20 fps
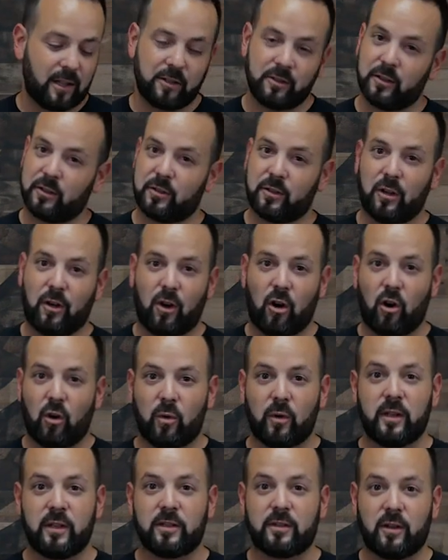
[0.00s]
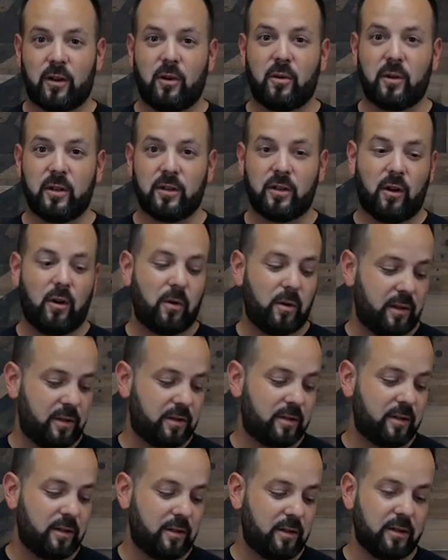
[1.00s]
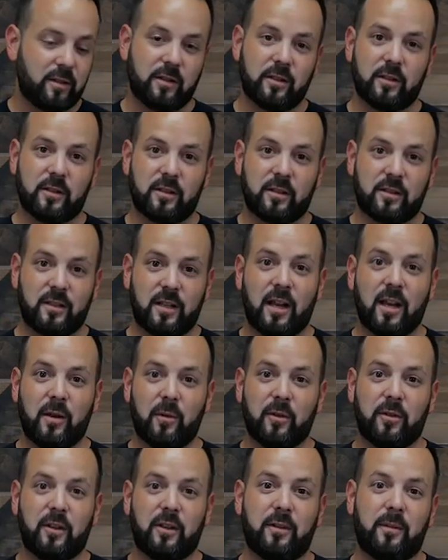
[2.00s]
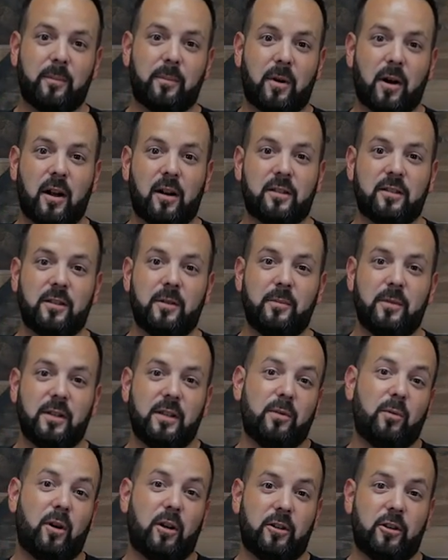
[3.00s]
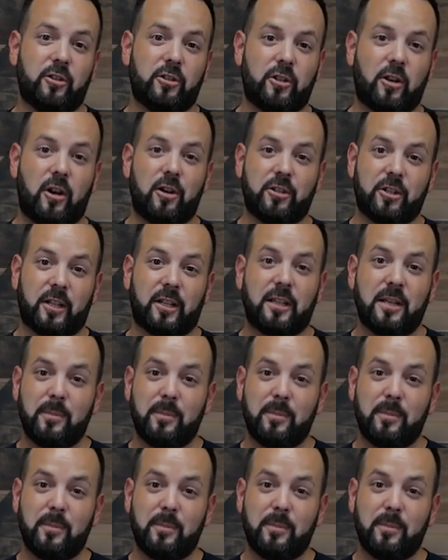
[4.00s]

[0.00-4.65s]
And just always, always, always stay within a proximity while you're charging.